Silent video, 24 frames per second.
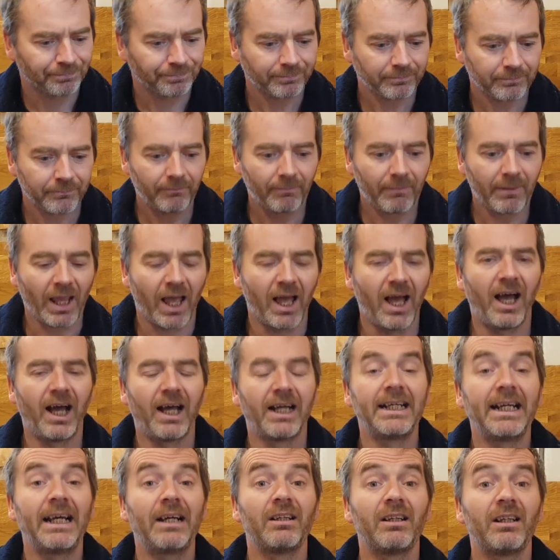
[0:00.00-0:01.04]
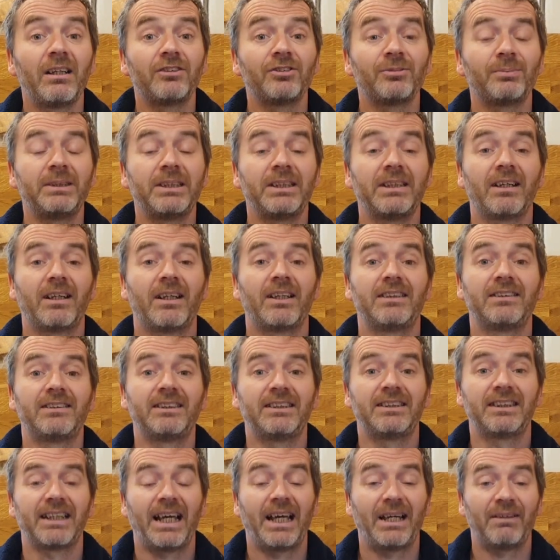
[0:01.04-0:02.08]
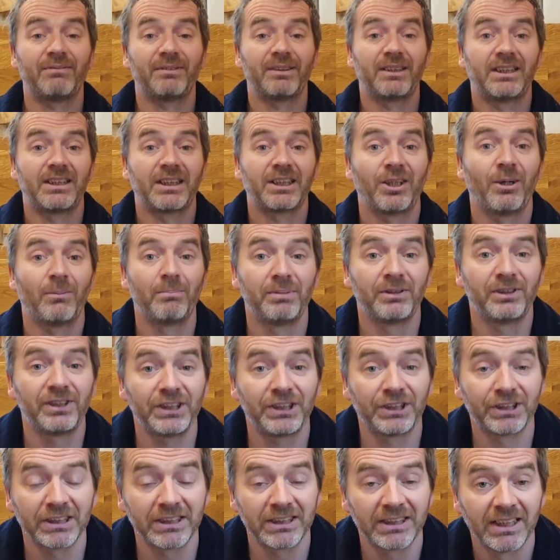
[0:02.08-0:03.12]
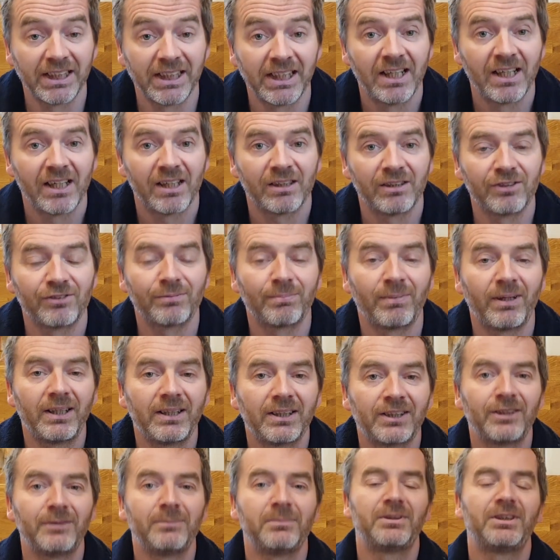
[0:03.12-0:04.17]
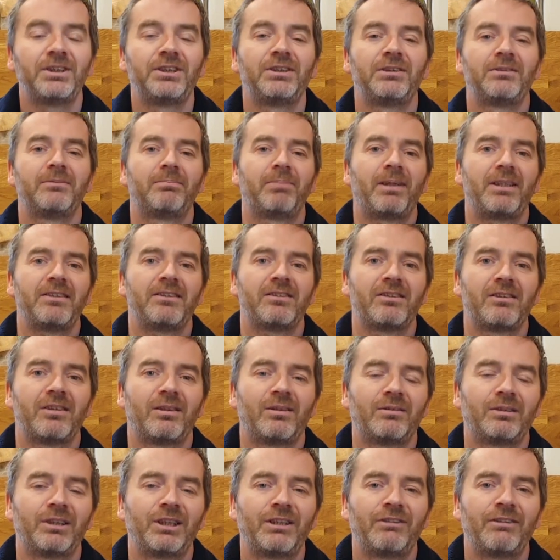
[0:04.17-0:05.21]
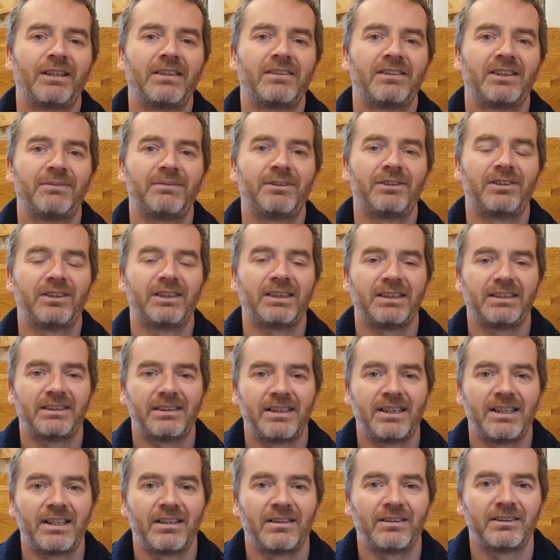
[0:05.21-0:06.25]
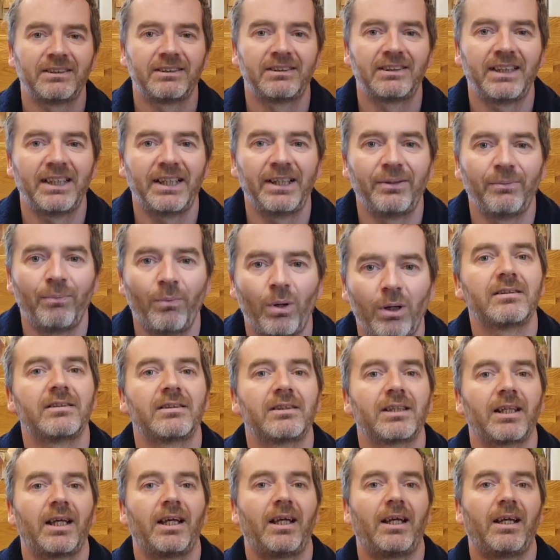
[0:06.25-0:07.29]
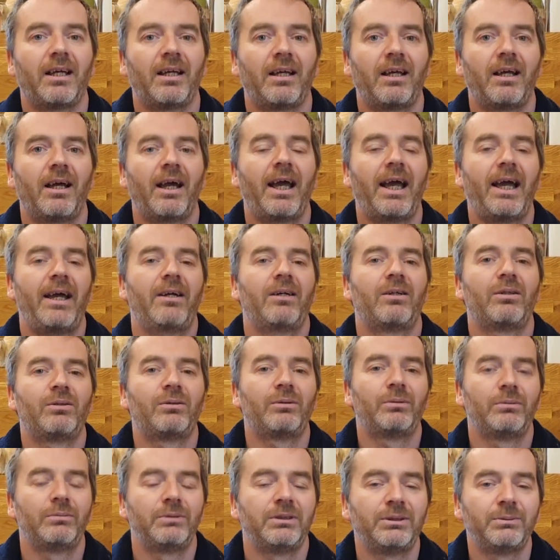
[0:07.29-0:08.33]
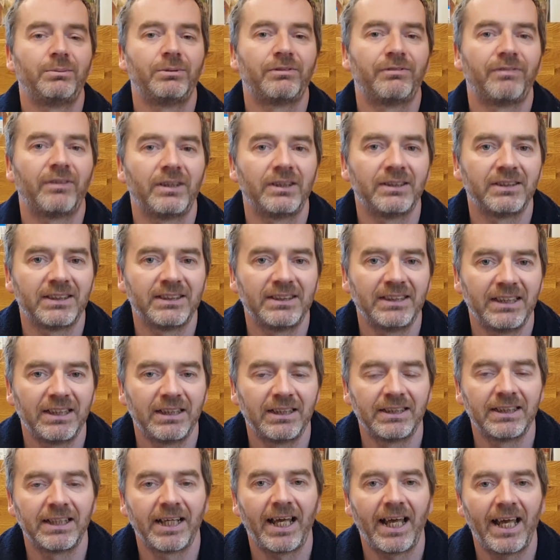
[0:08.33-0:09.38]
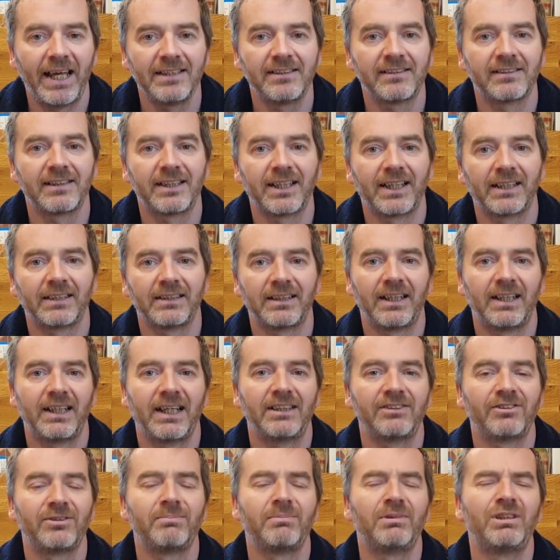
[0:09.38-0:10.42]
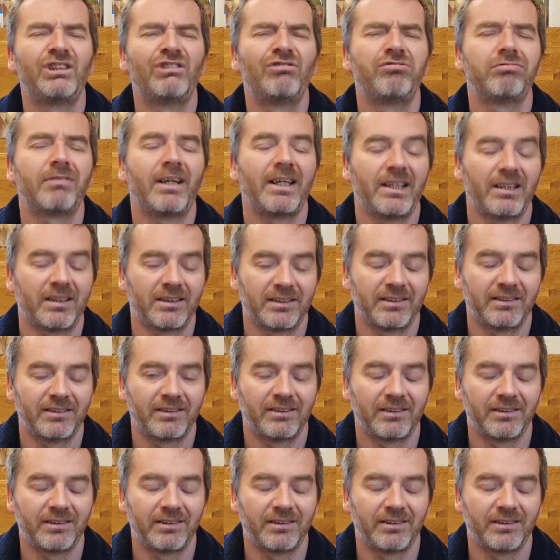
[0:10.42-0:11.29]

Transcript: Now, last week I did have a competition as well, a competition based on creativity. The idea was how you would find a needle in a haystack, and had some great answers,